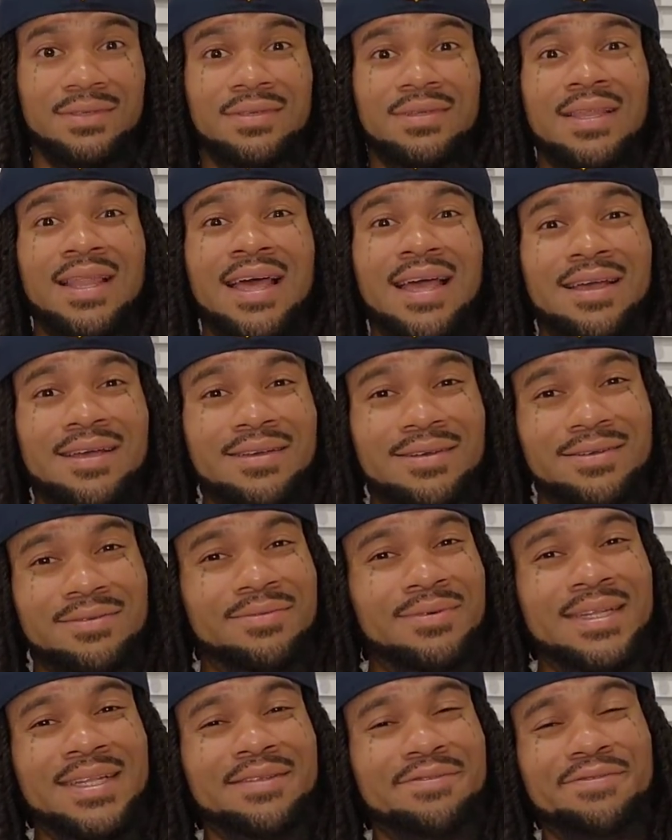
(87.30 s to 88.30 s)
Like,
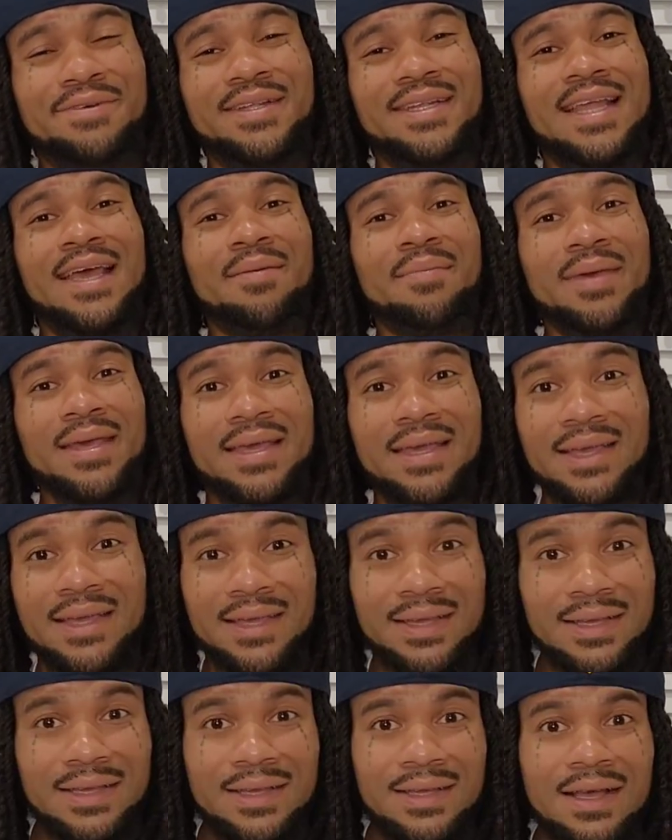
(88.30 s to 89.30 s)
what the fuck that mean?
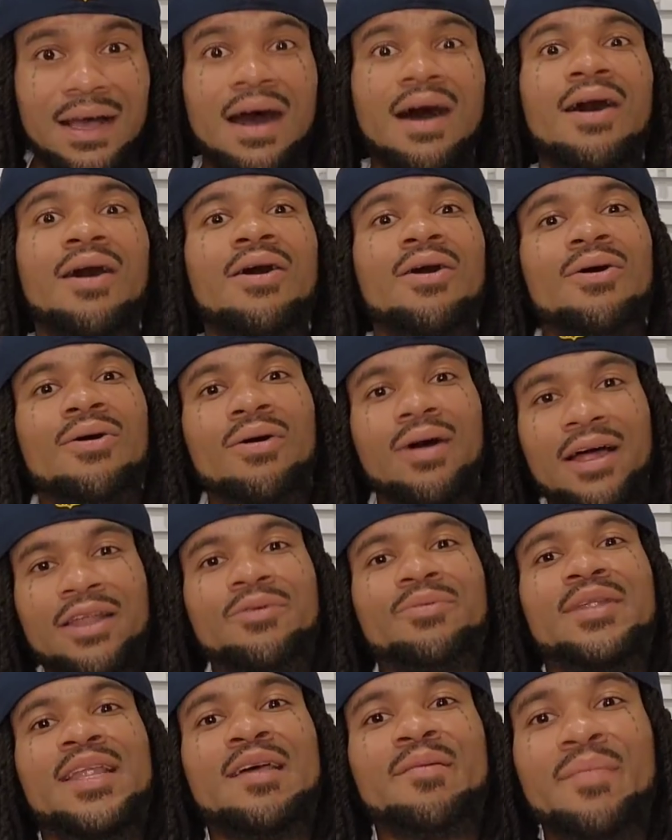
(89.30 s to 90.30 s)
Oh, I know
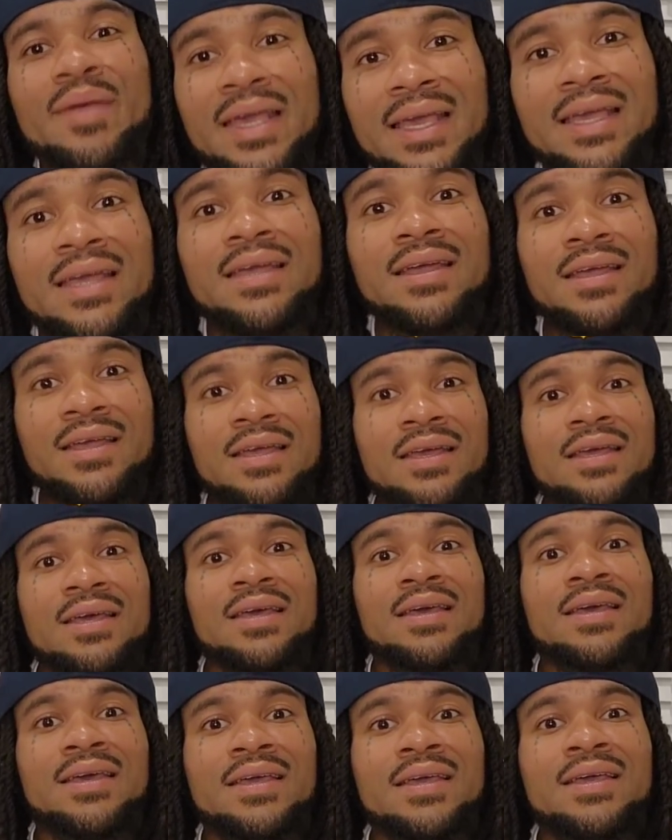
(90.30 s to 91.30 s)
what they mean.
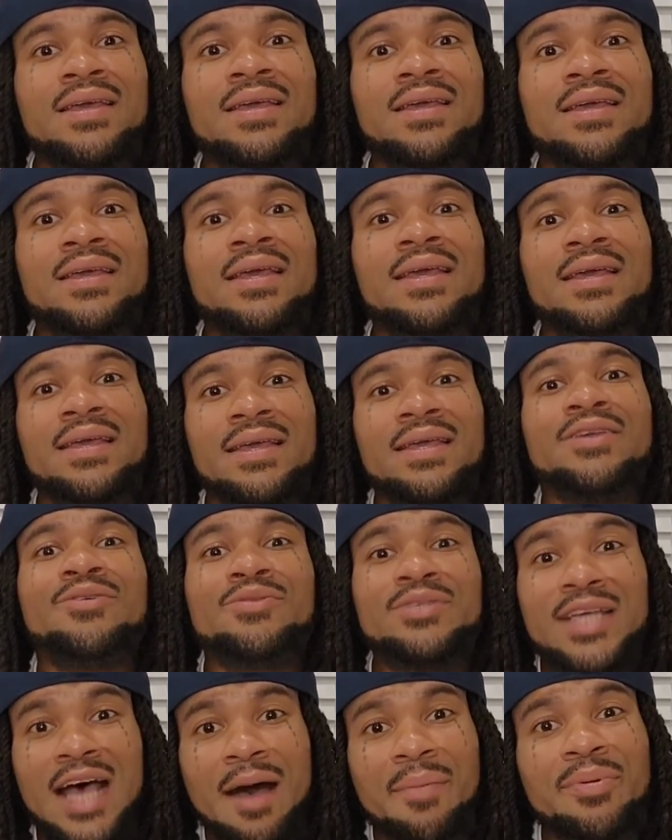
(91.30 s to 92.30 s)
You
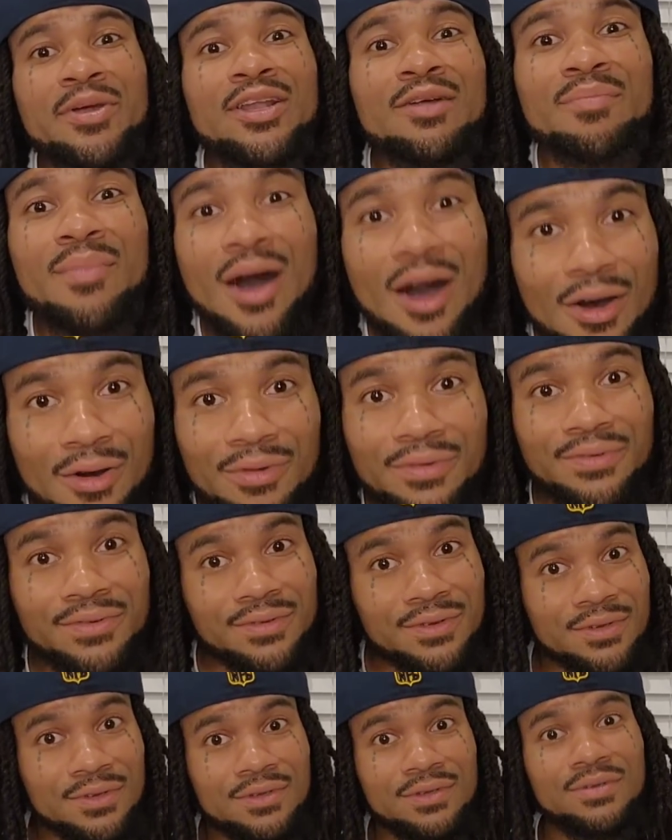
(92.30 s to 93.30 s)
topping them off.
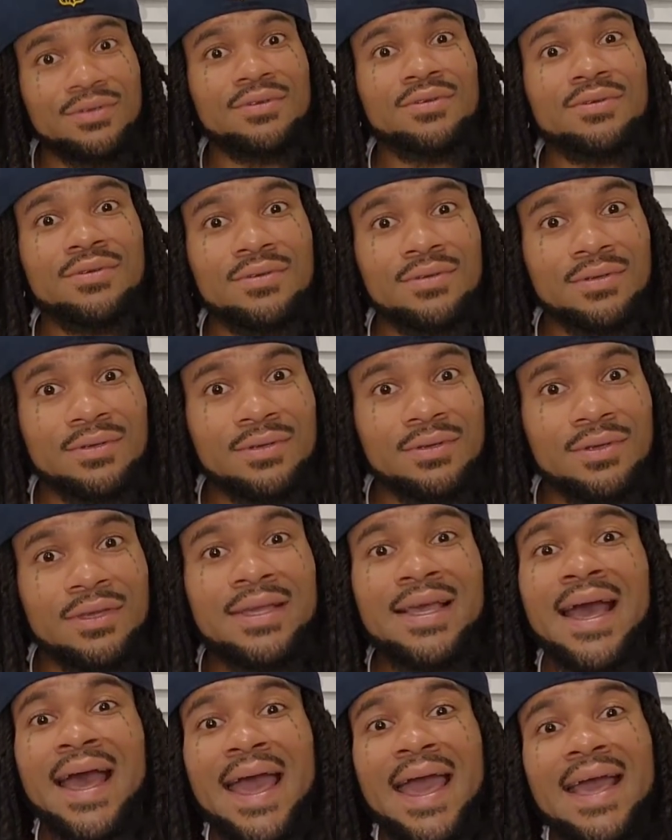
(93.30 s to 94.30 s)
He
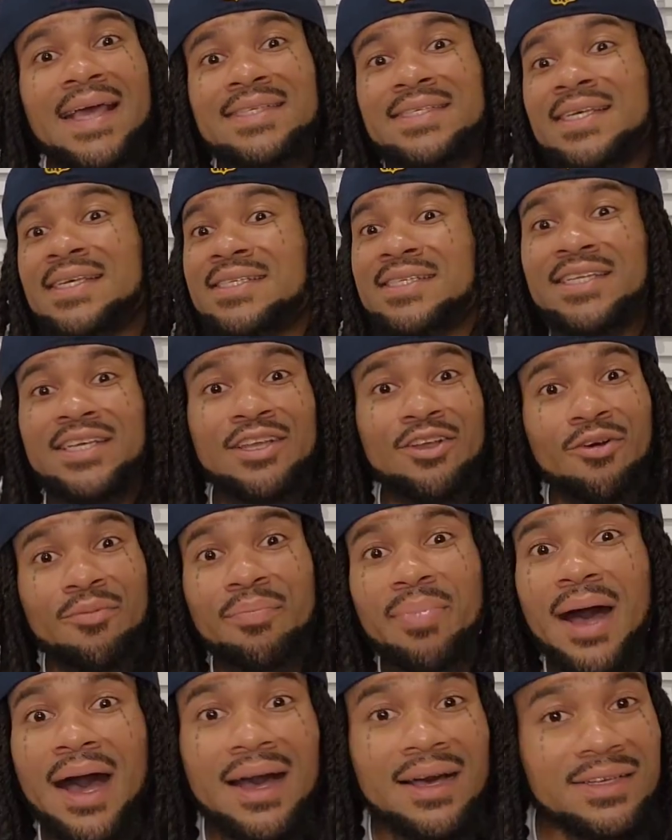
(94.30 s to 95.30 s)
got access to your
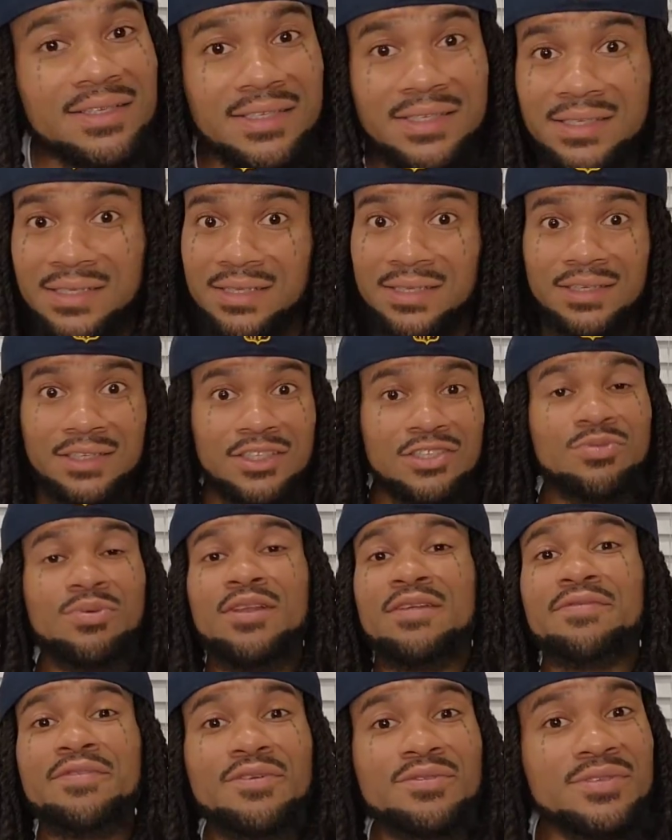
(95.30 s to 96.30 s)
box
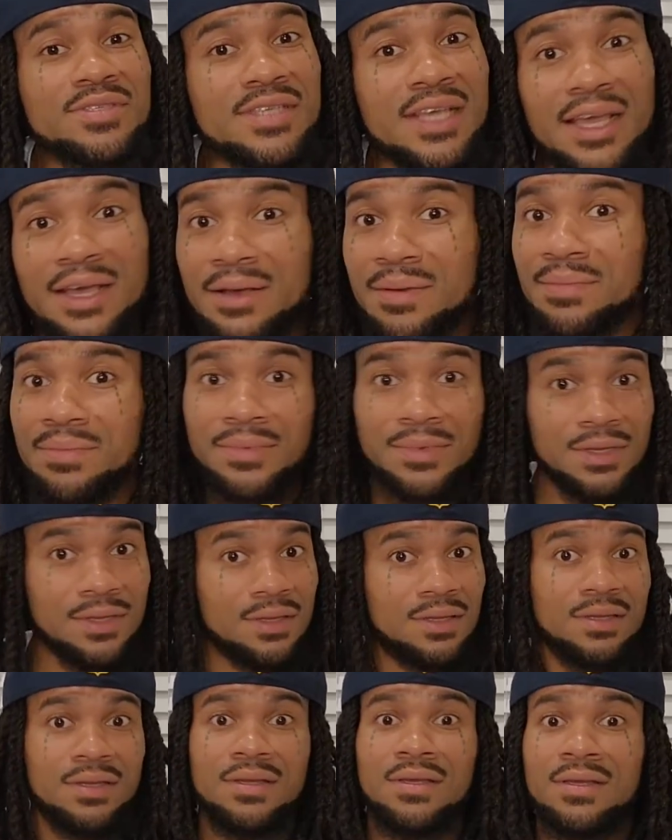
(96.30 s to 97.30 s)
24 7.
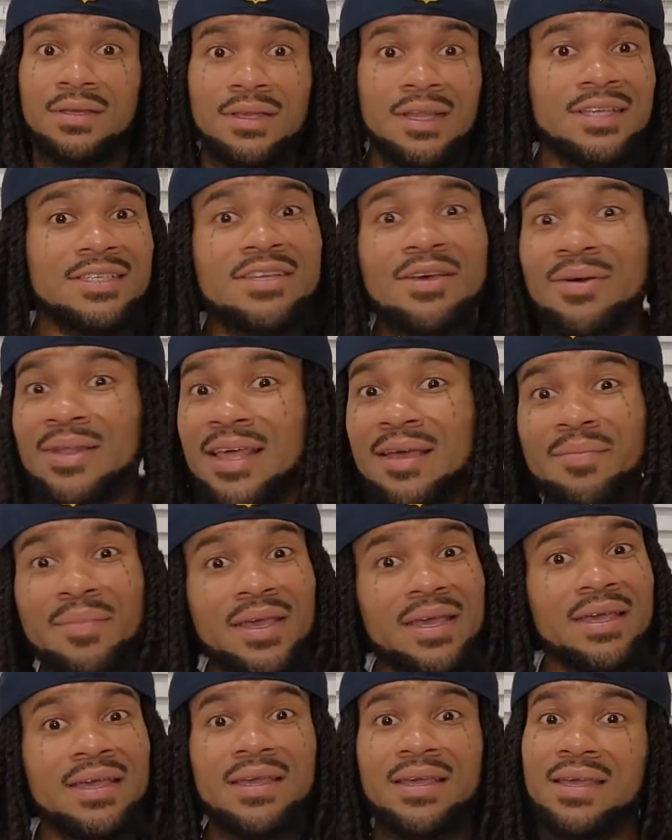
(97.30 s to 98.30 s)
That's all that
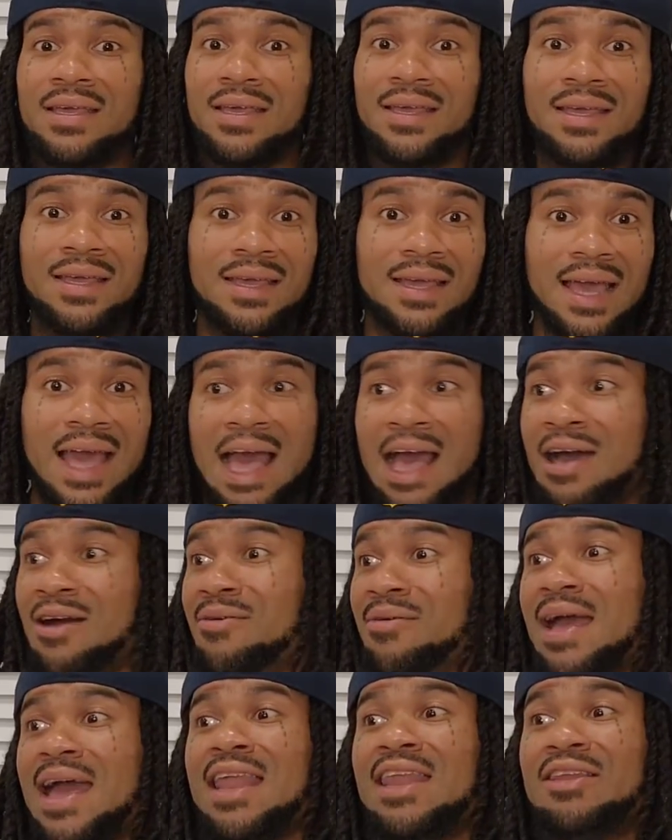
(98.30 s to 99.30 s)
mean. I
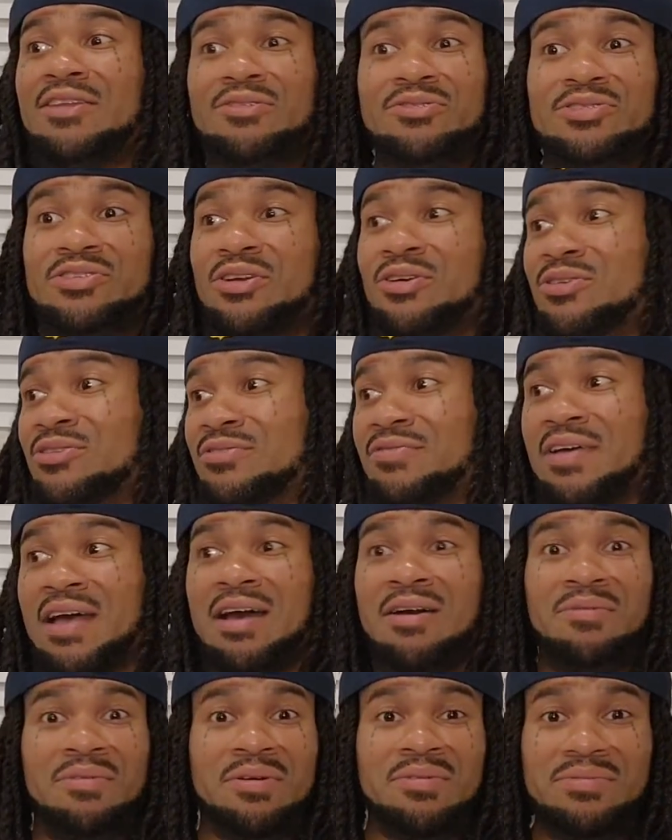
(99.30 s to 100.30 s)
don't gotta do shows if I
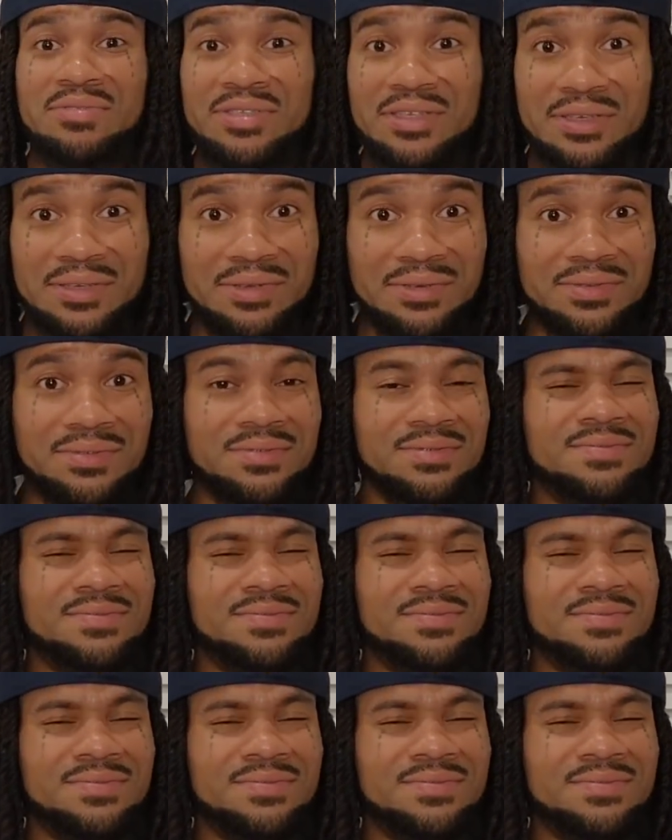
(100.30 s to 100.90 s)
don't want to.